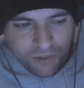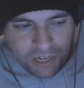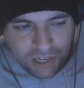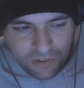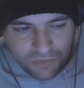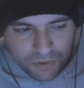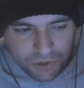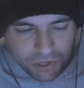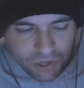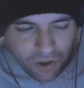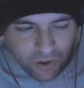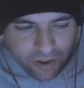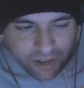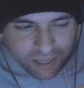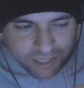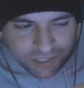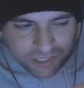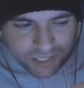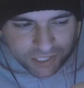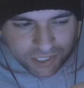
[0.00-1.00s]
if any of you
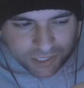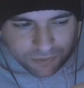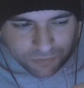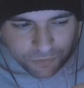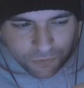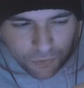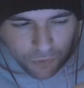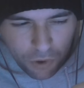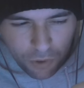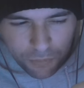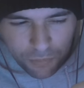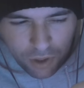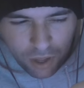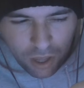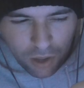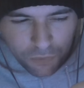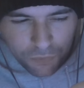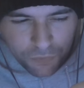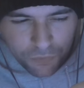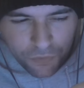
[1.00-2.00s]
guys from
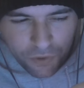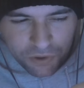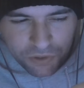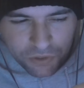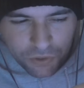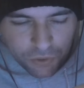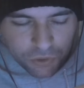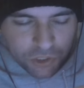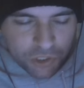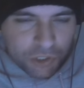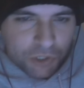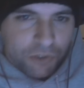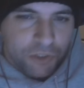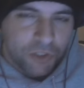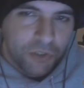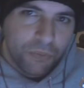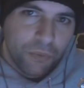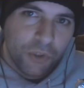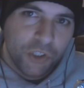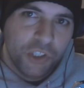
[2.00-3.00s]
Friend Dog
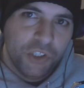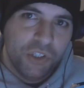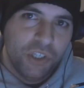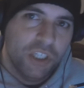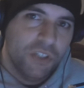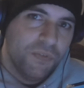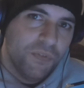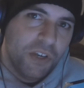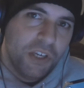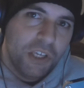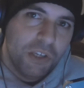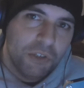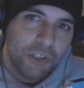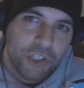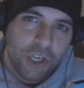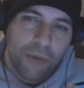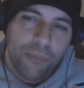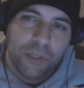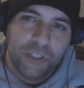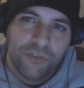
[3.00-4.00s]
Studios are watching this, thank you
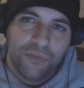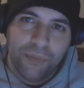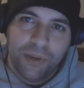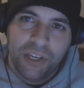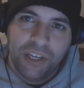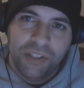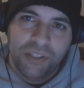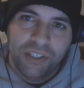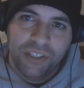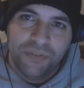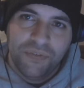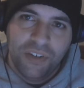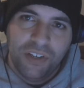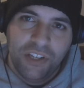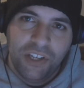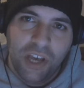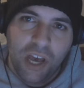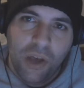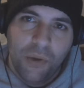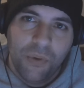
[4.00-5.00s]
so much for making this
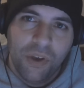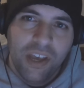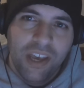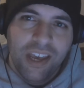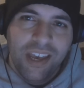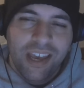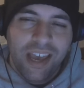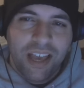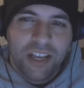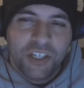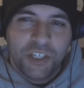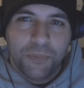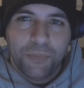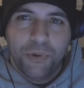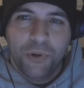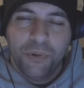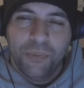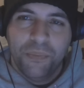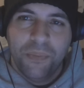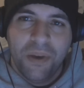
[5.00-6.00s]
video. It actually
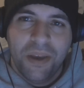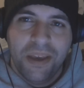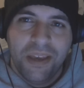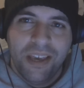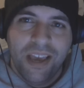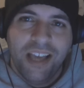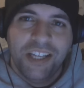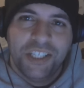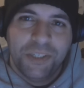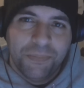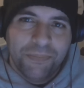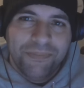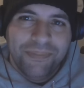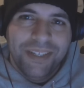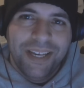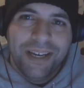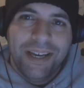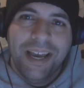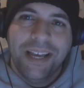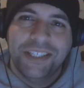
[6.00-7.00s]
put me,
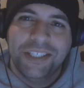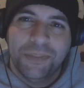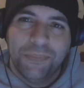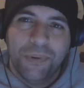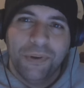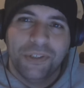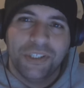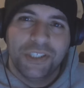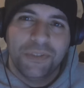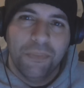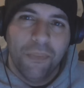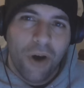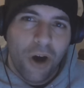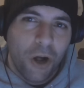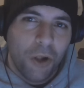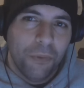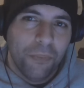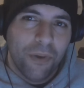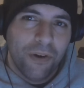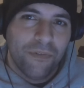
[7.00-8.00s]
put a
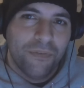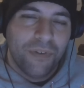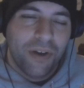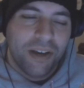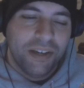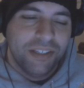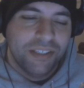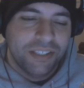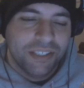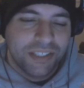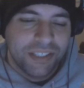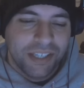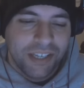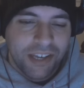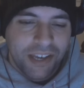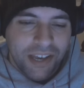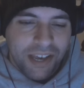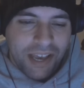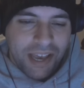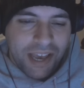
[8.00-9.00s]
smile on my face.